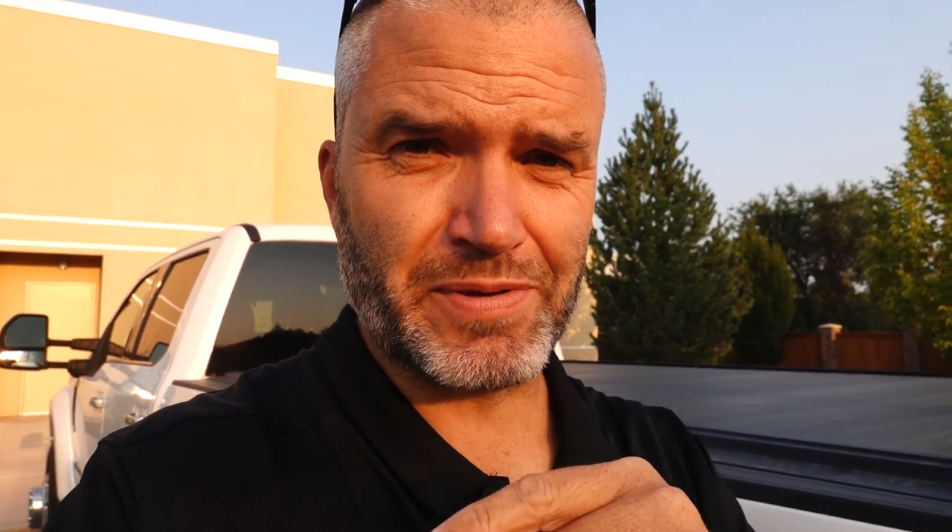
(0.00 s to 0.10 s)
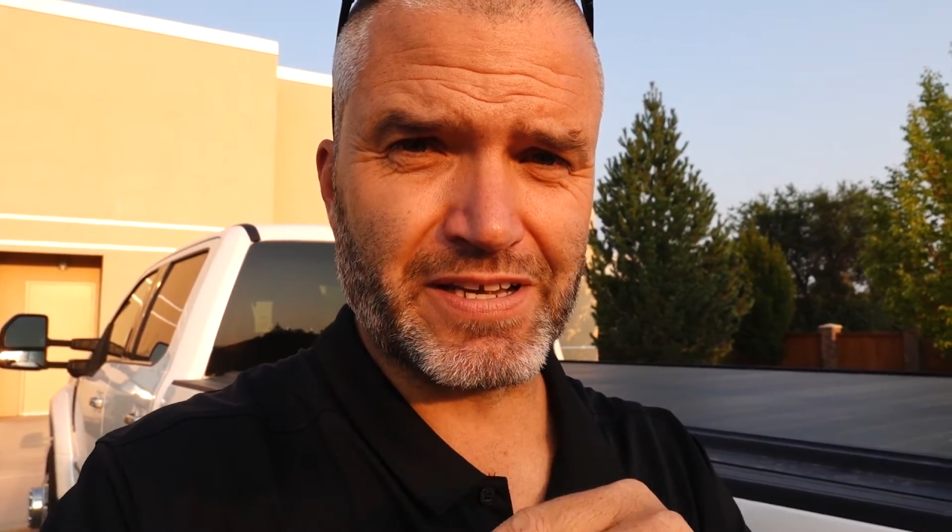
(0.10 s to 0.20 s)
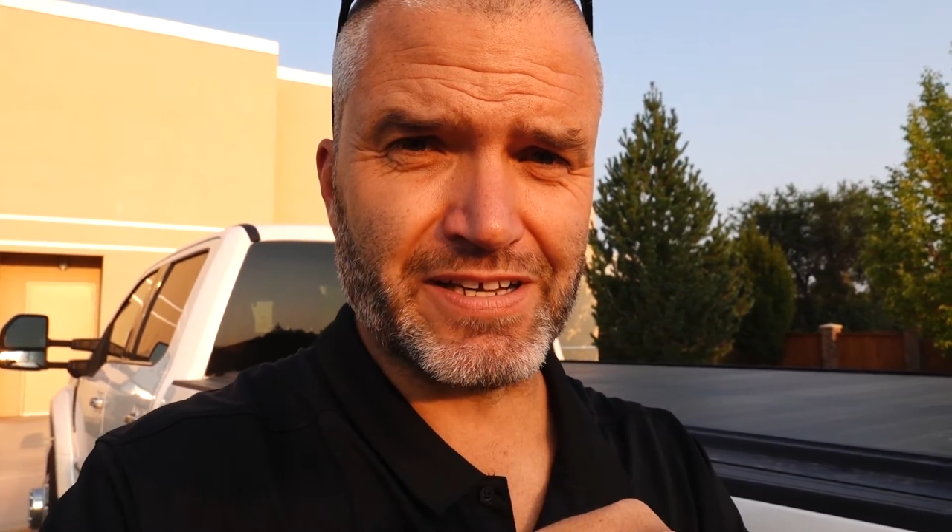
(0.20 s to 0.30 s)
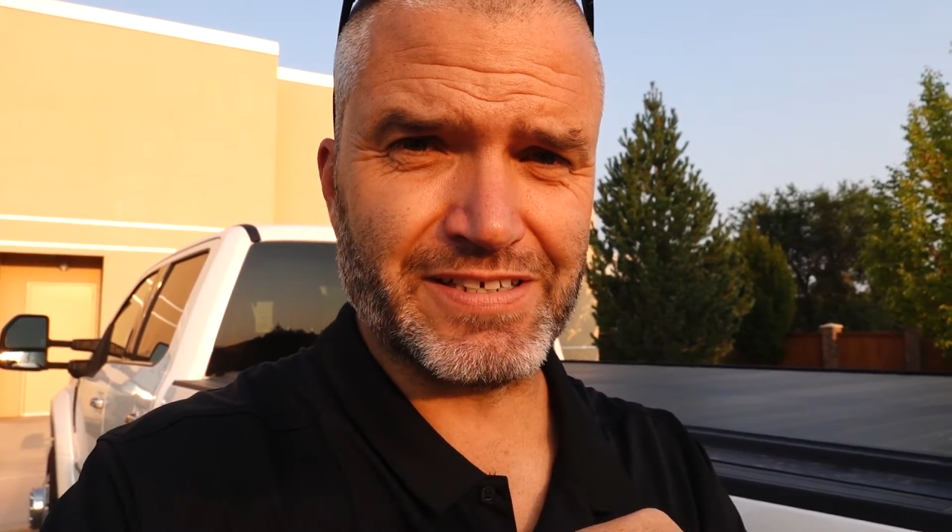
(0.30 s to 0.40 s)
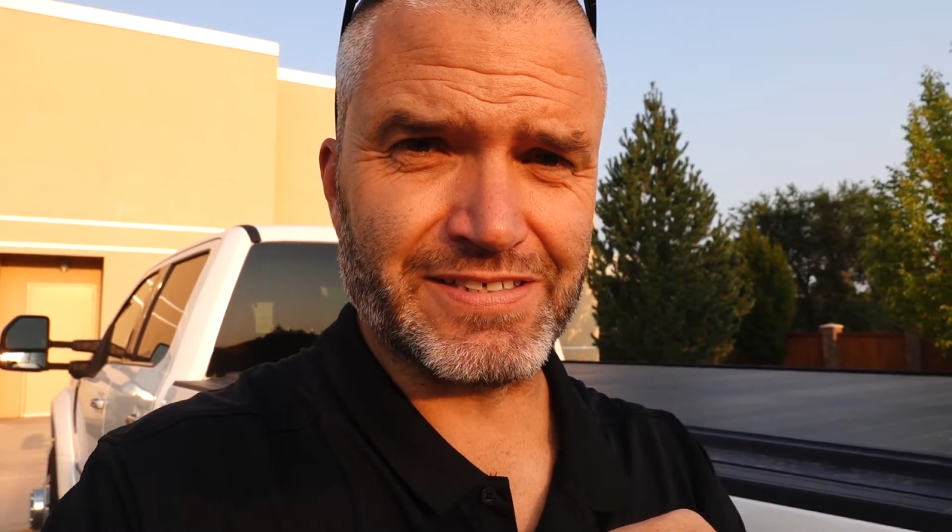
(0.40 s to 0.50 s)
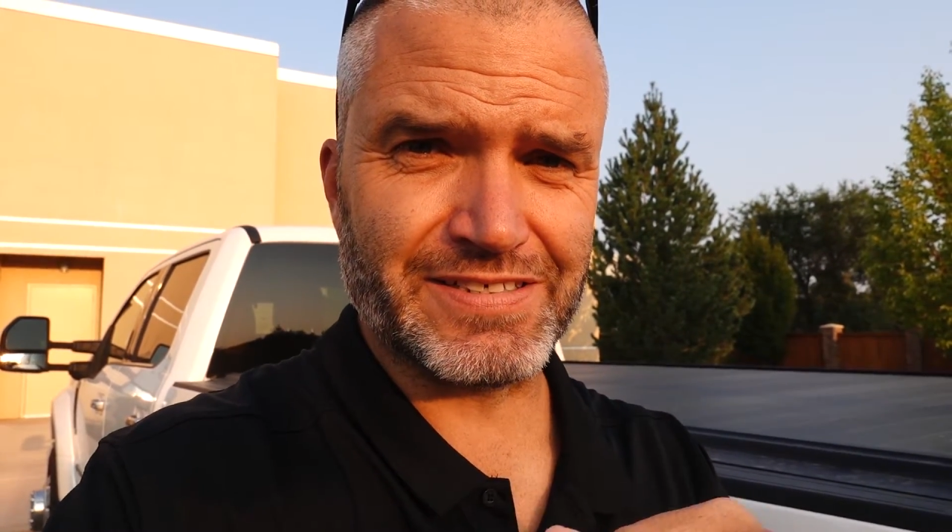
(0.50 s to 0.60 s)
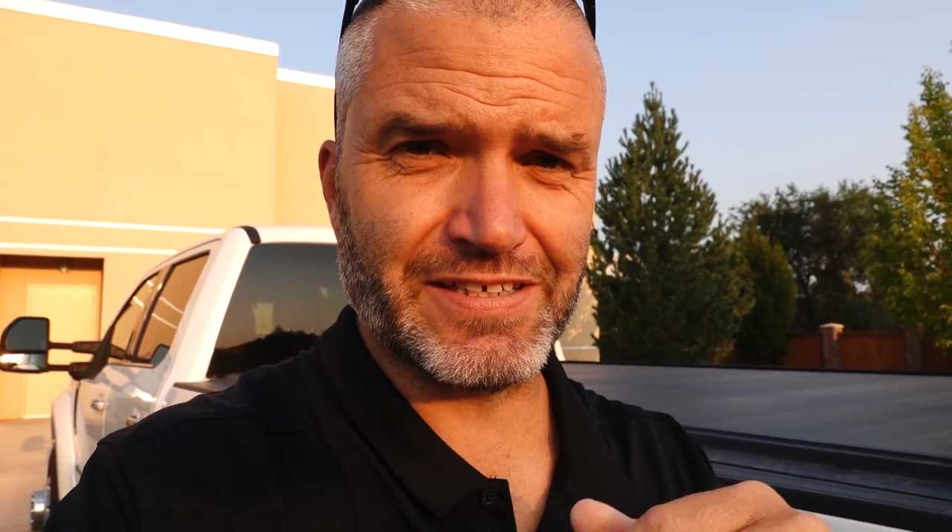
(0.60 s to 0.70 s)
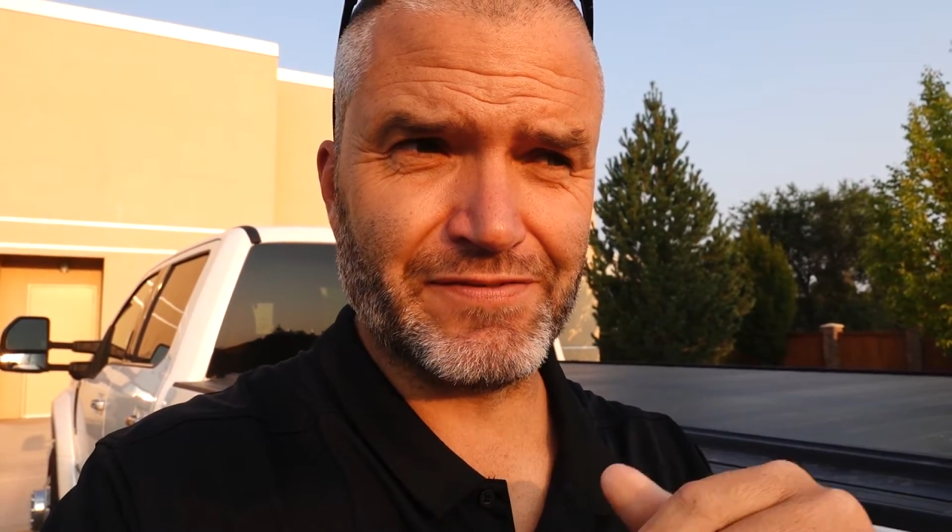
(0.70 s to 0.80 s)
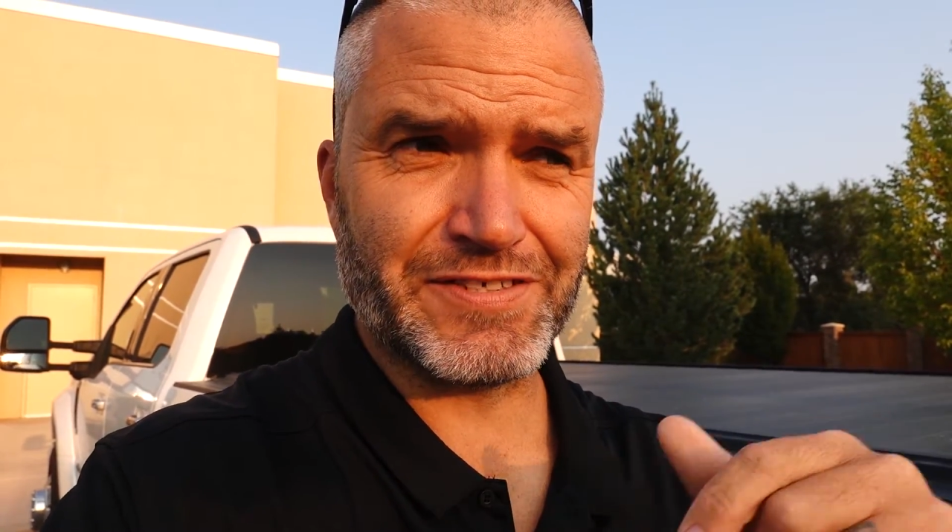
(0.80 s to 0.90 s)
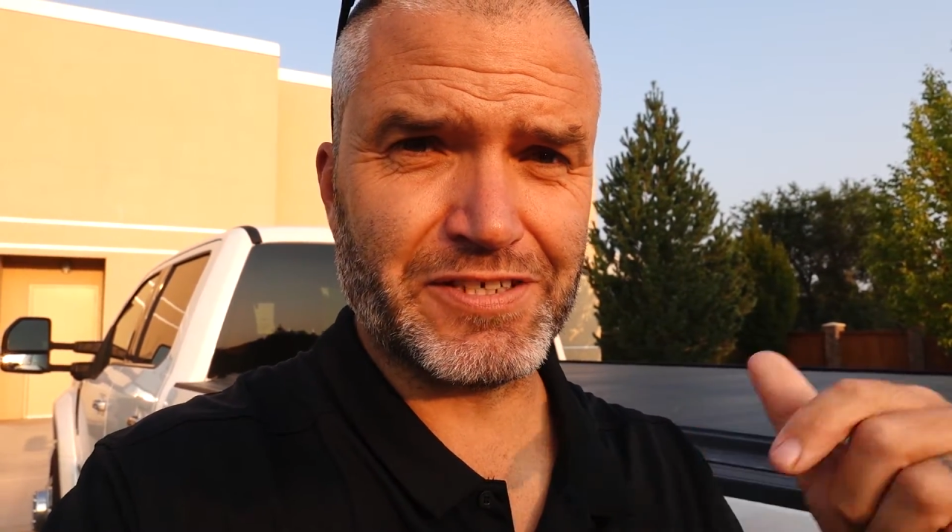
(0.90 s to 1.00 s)
because
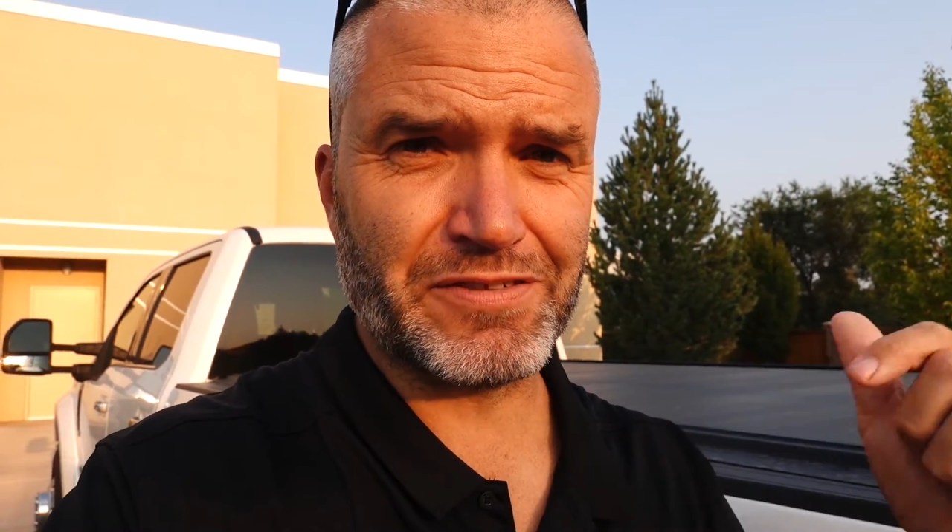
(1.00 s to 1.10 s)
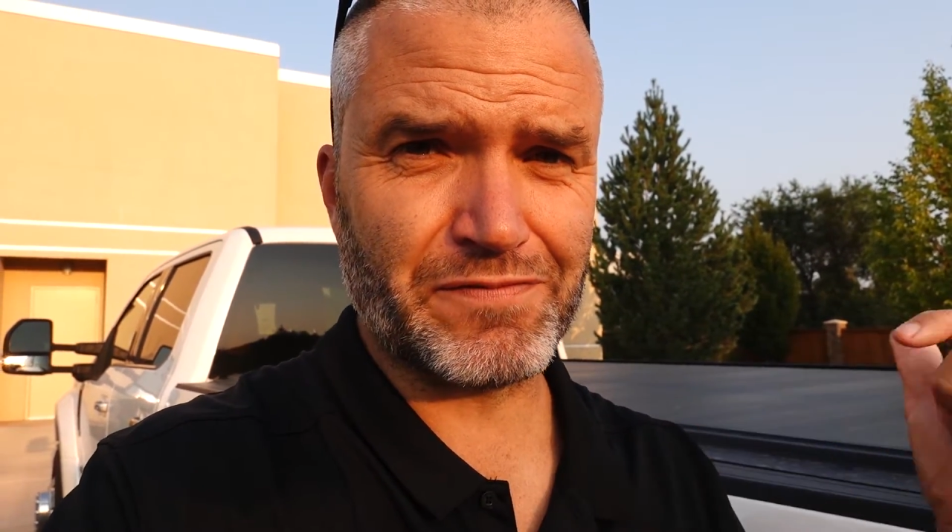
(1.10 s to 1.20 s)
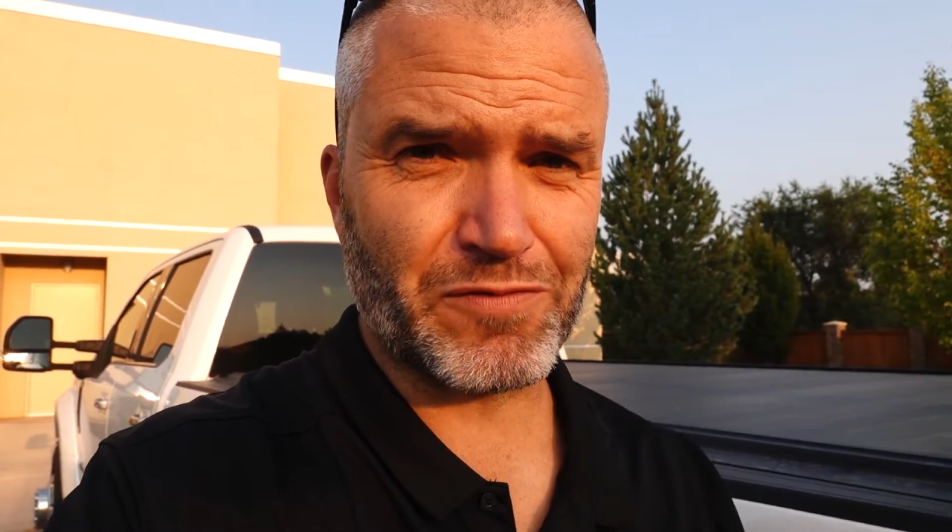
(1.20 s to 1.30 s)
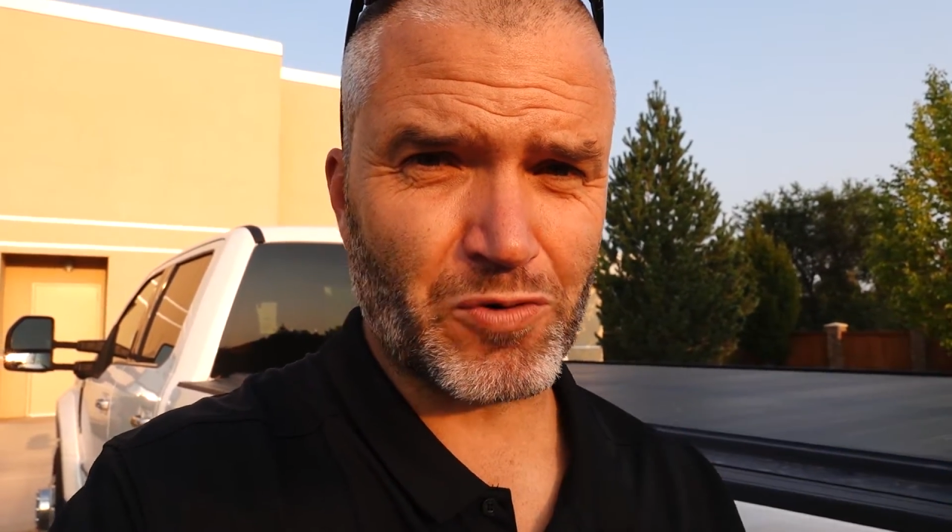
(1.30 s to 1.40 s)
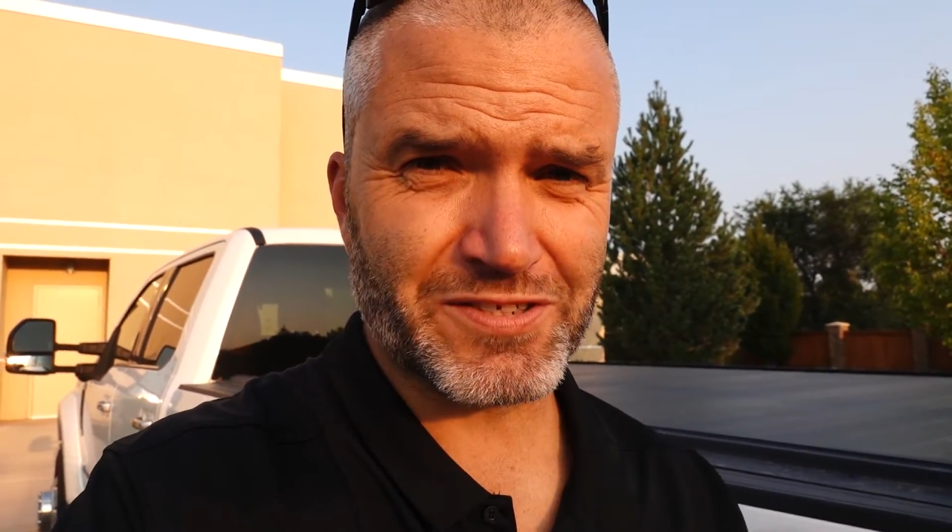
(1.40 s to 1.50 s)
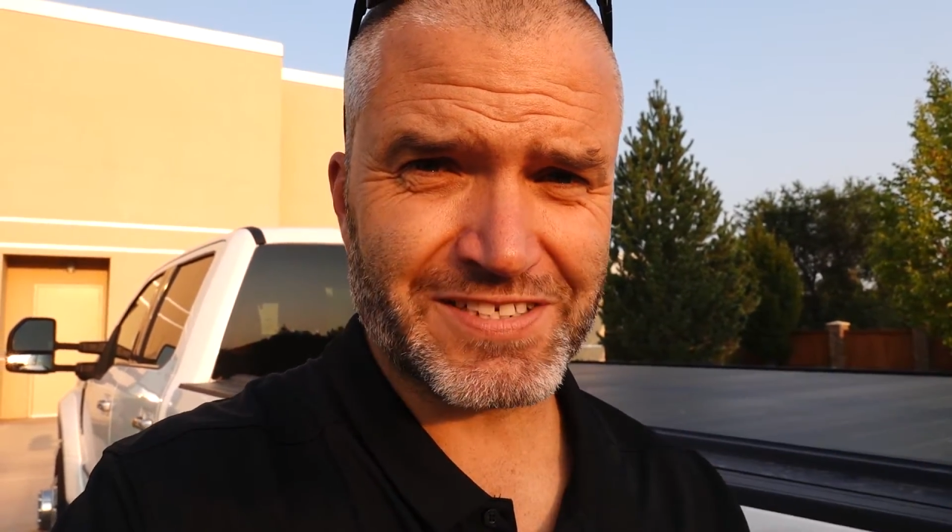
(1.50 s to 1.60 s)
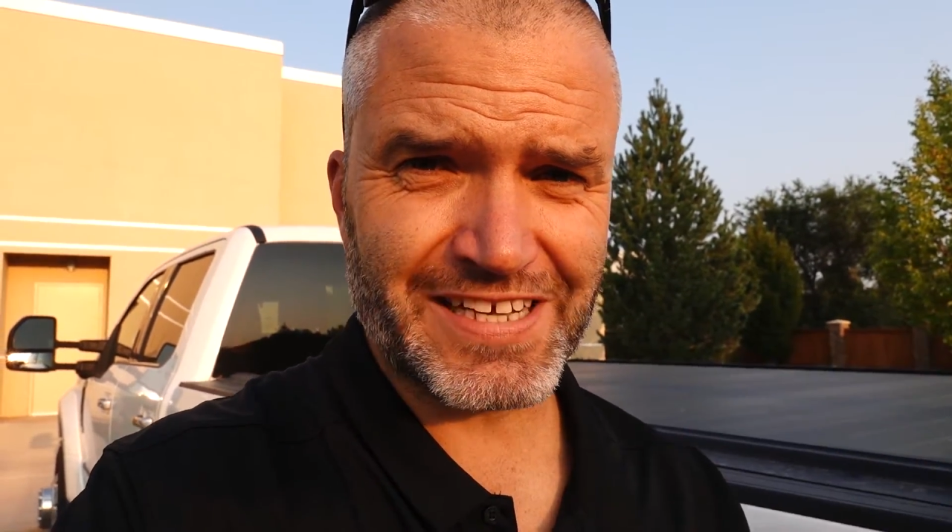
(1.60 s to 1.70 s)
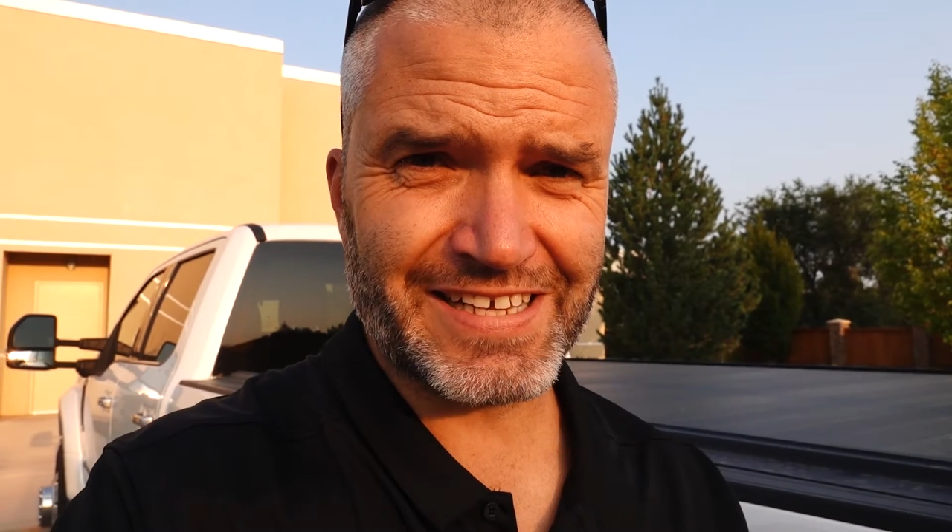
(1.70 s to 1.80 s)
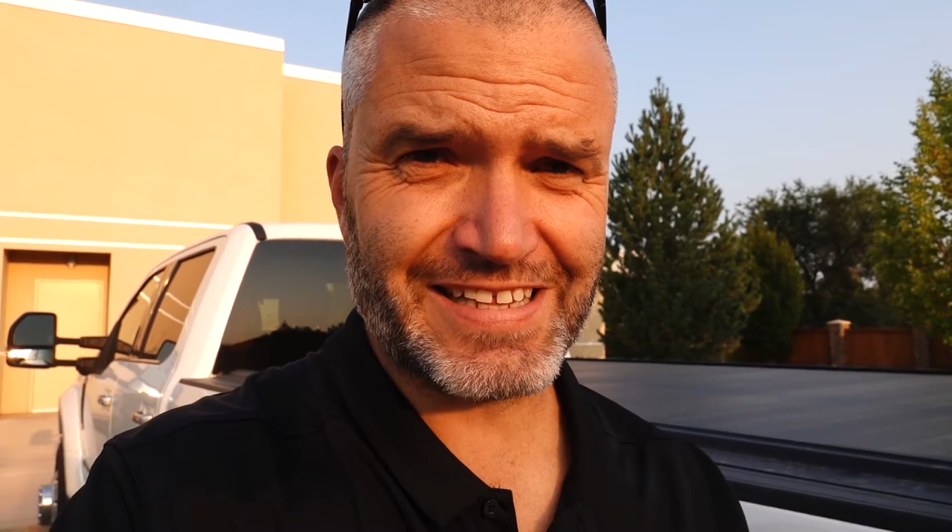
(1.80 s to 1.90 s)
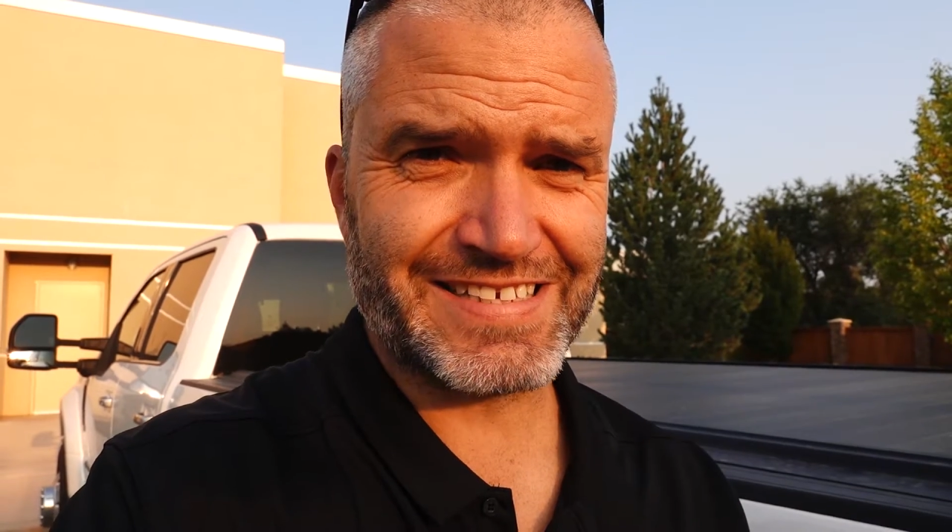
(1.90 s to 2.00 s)
if it's on the Ford side,